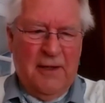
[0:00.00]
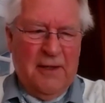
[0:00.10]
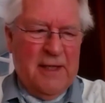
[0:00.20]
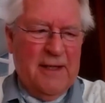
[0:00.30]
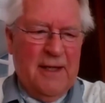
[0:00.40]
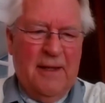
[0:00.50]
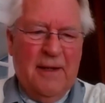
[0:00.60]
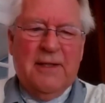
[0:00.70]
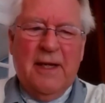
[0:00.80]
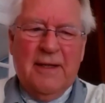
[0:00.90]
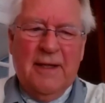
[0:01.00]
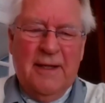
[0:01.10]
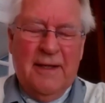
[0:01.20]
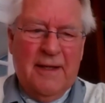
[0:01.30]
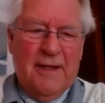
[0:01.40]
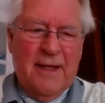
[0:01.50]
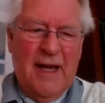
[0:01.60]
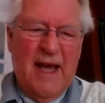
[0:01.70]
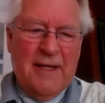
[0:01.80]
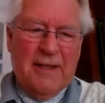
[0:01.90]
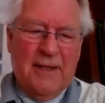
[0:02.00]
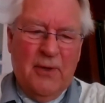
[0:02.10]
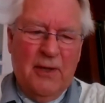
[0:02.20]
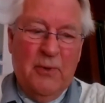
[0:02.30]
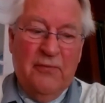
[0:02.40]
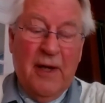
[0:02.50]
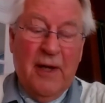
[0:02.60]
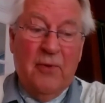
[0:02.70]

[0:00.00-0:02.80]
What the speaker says: and suddenly the lad said, well, we've come